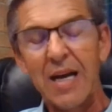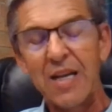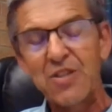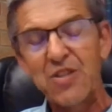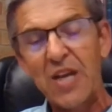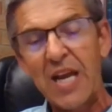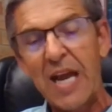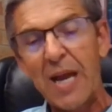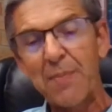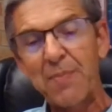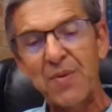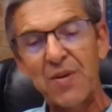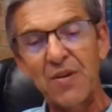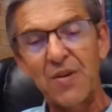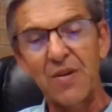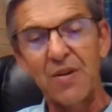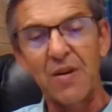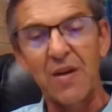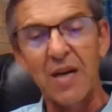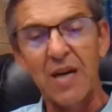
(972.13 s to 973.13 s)

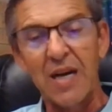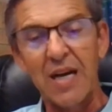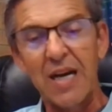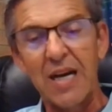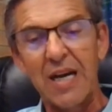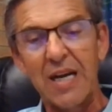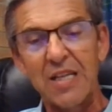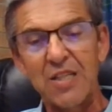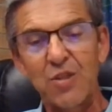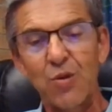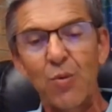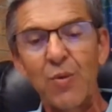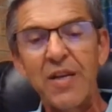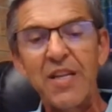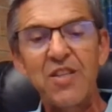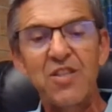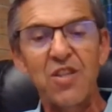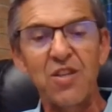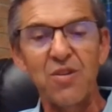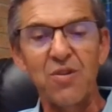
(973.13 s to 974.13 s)
chapter
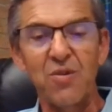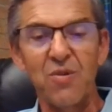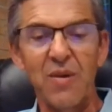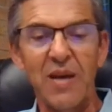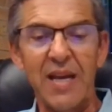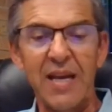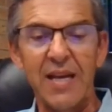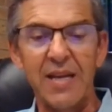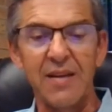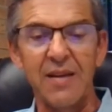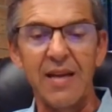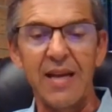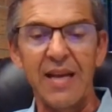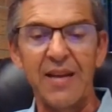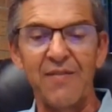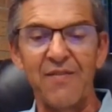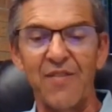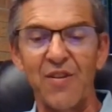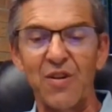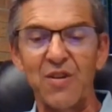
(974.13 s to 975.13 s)
22
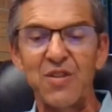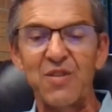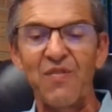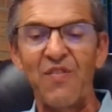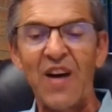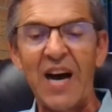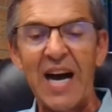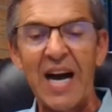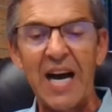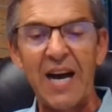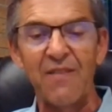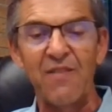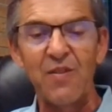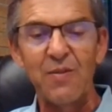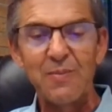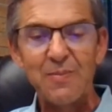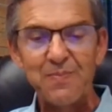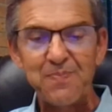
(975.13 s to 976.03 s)
and verse 5.